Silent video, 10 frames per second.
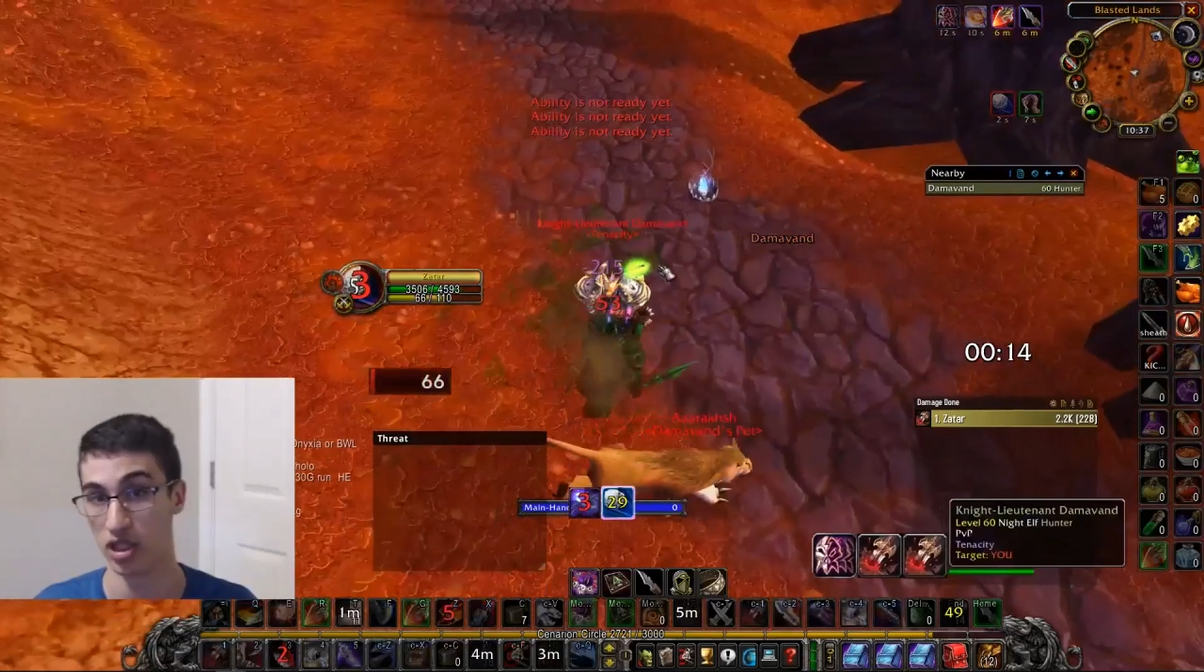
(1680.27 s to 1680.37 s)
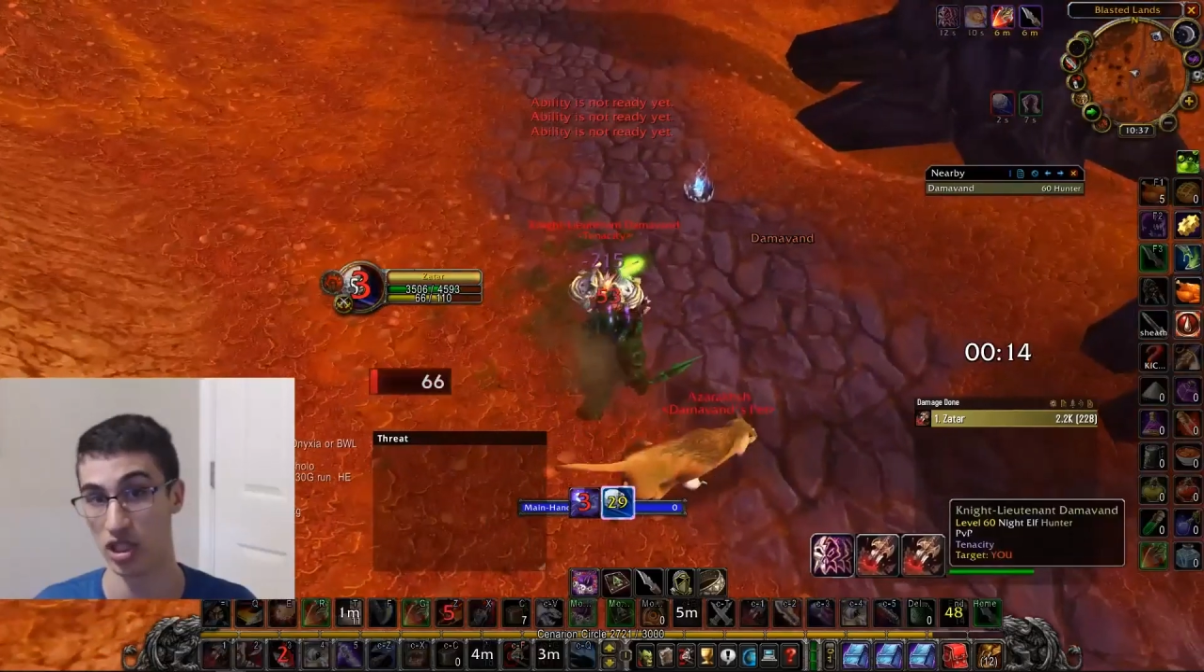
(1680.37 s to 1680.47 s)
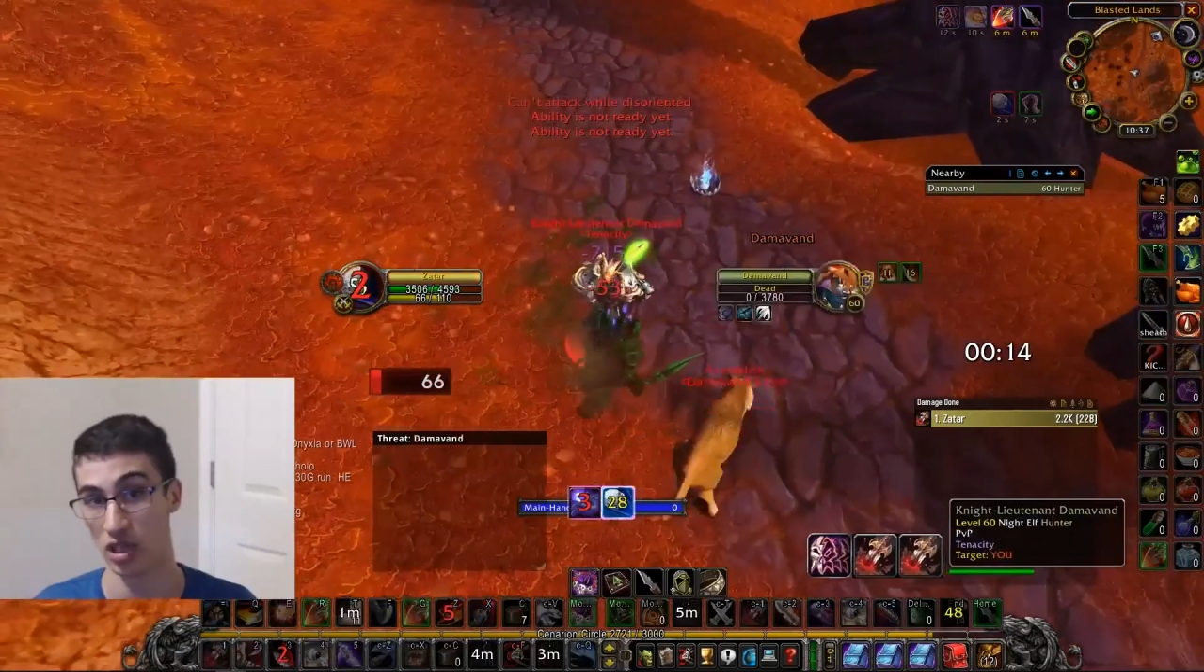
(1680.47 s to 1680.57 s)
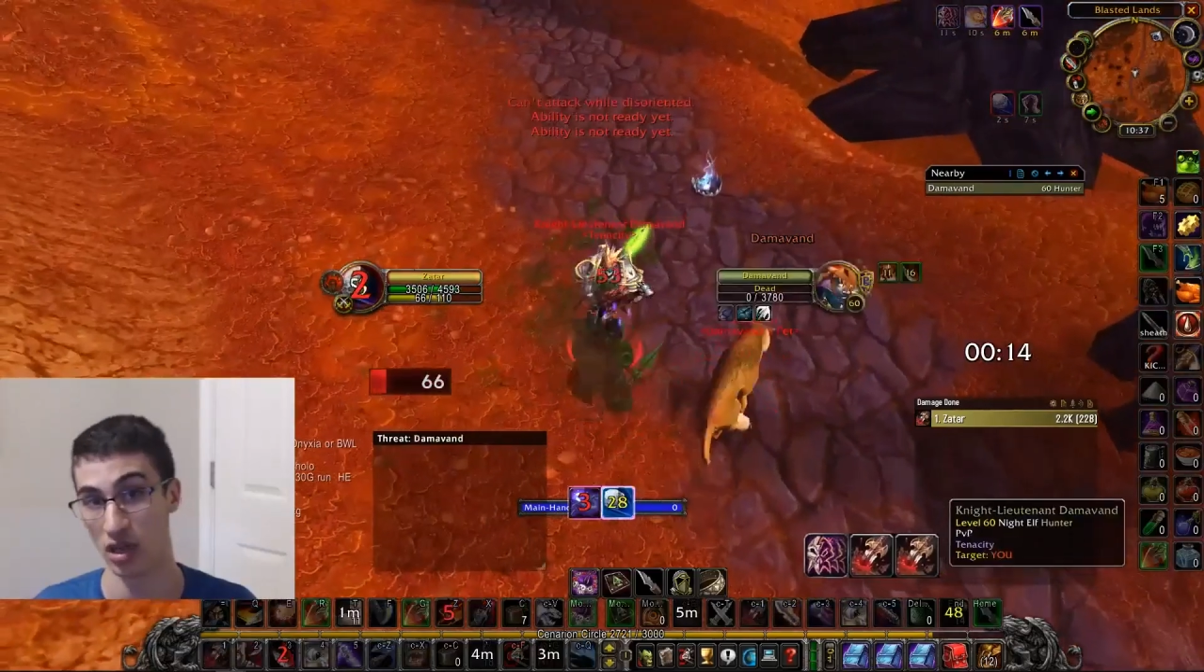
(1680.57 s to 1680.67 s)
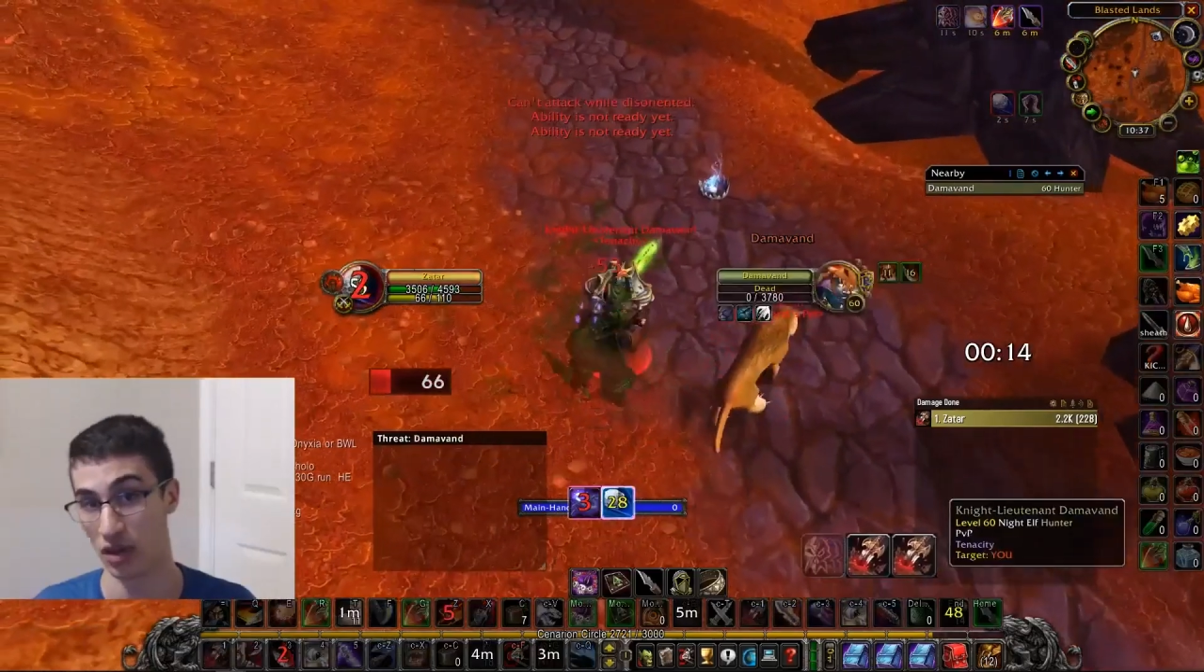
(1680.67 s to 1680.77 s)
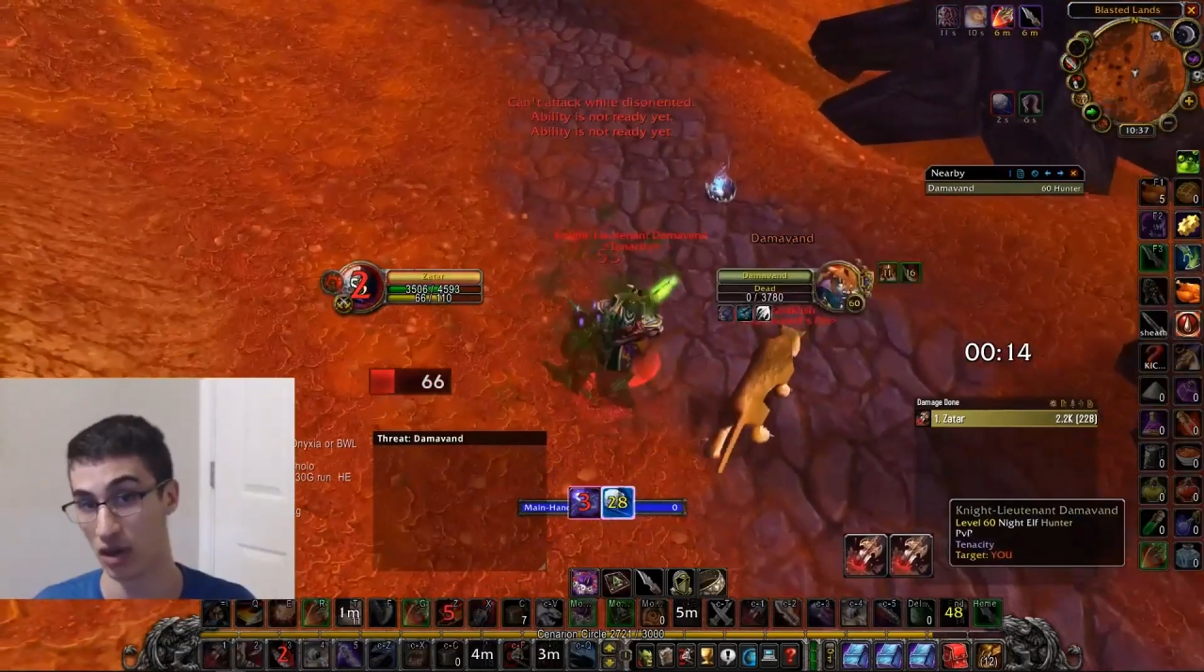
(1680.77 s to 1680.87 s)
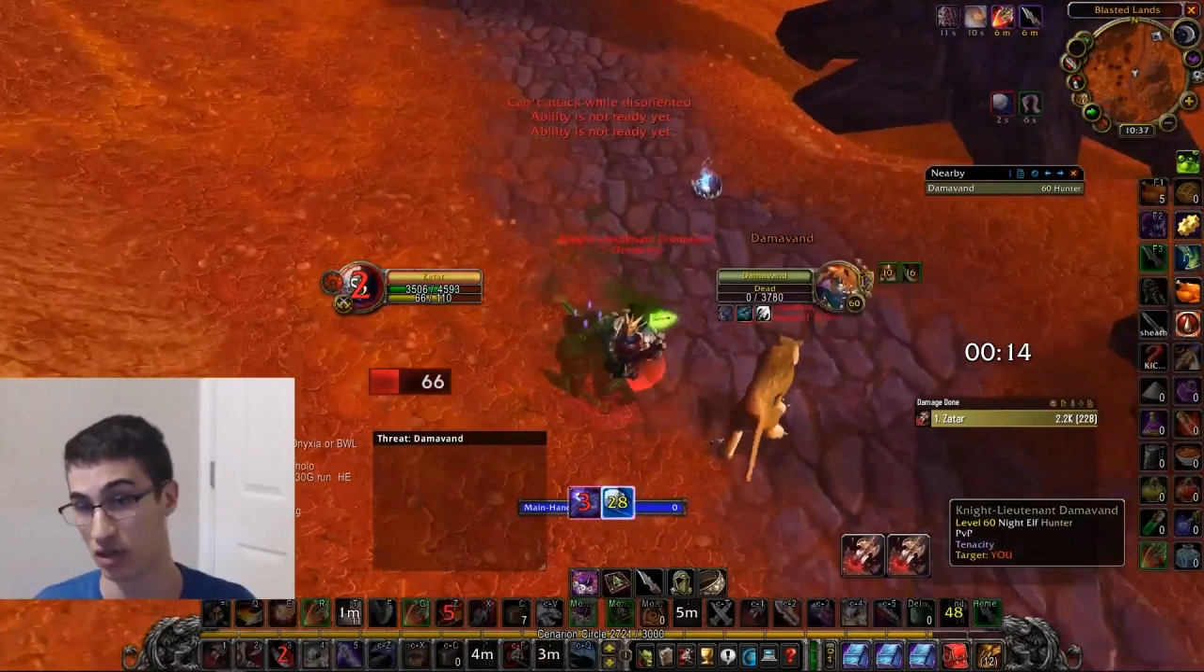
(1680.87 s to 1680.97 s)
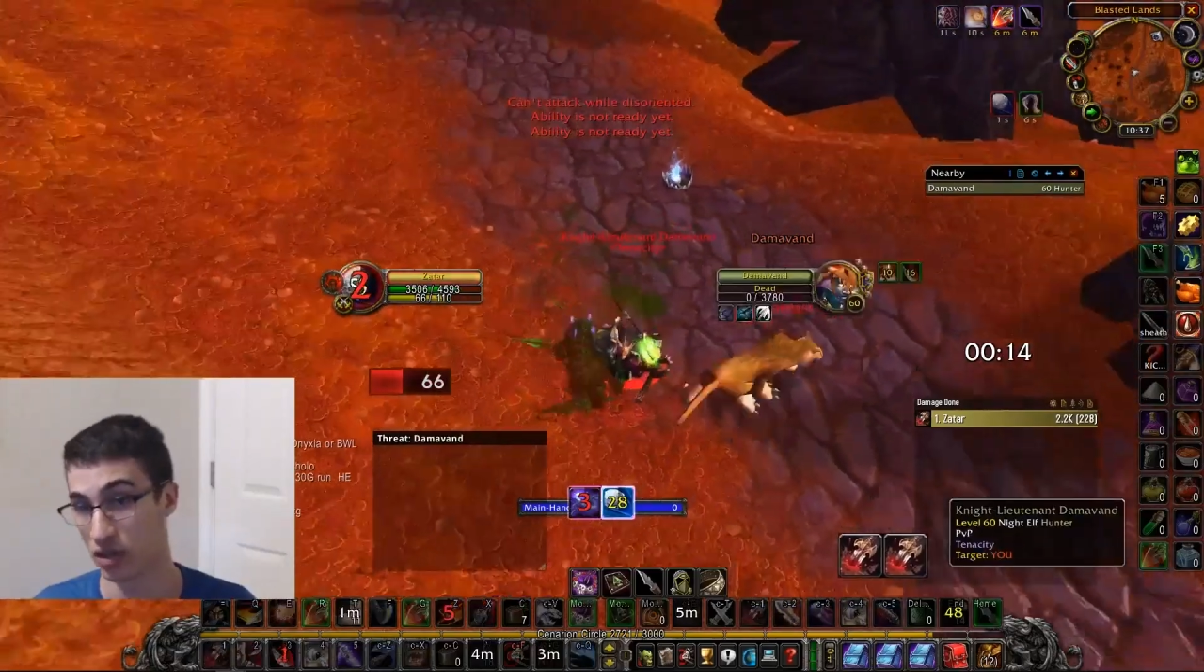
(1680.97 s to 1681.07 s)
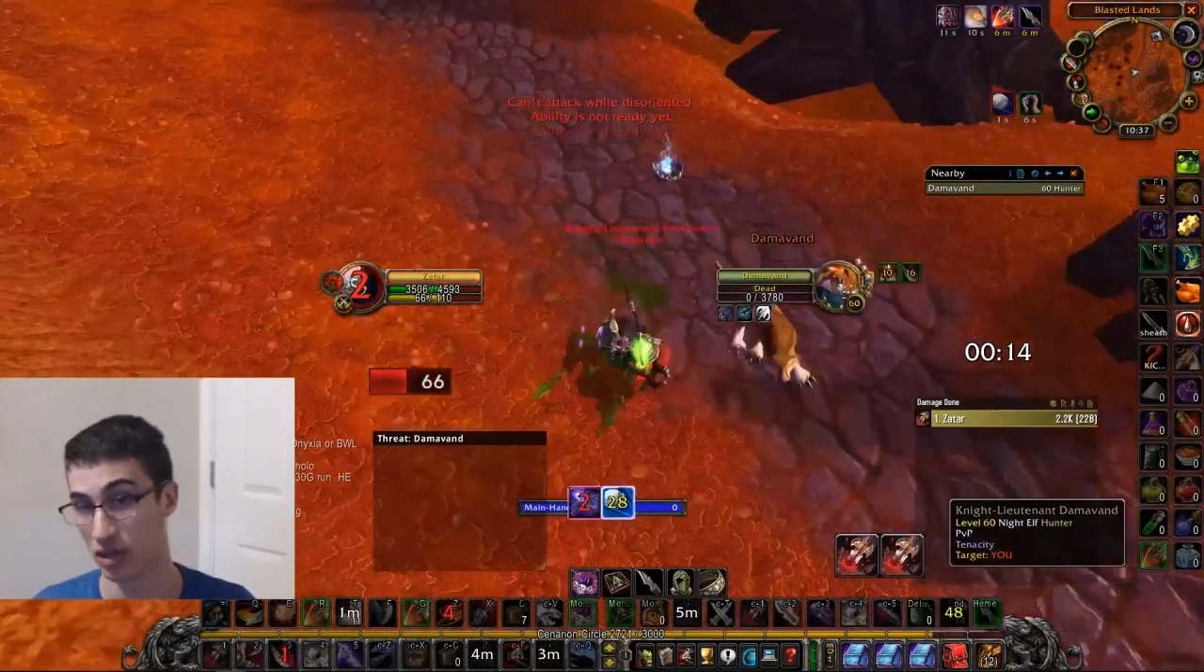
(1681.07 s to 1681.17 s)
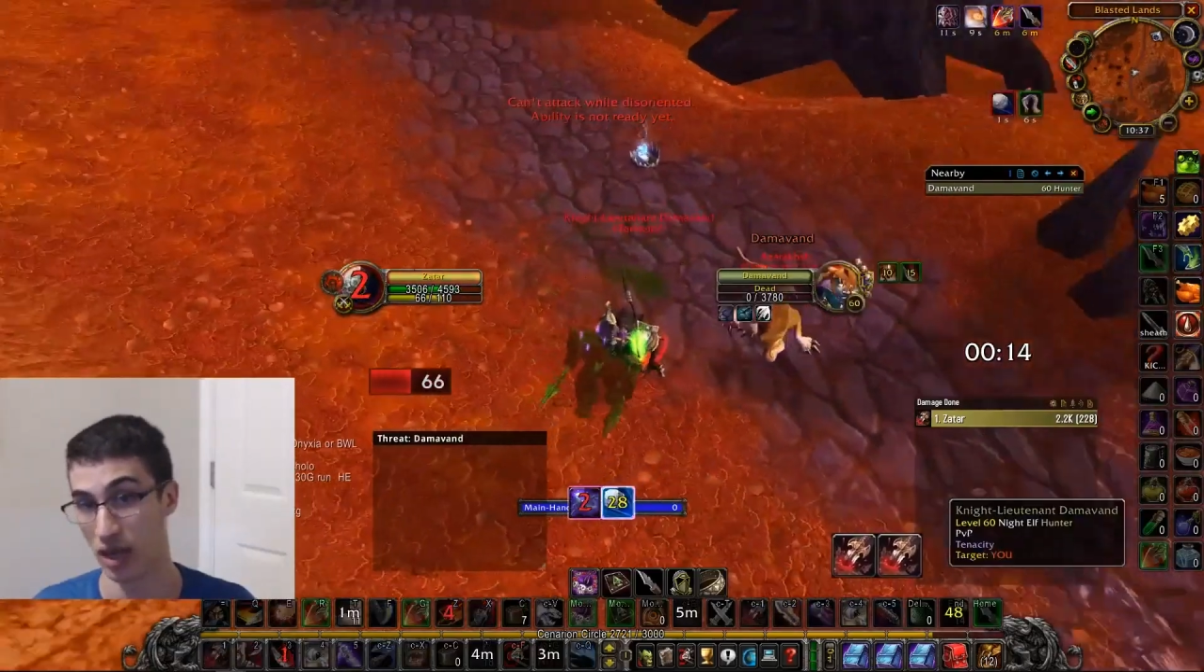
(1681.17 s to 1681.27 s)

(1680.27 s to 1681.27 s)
in on the hunter,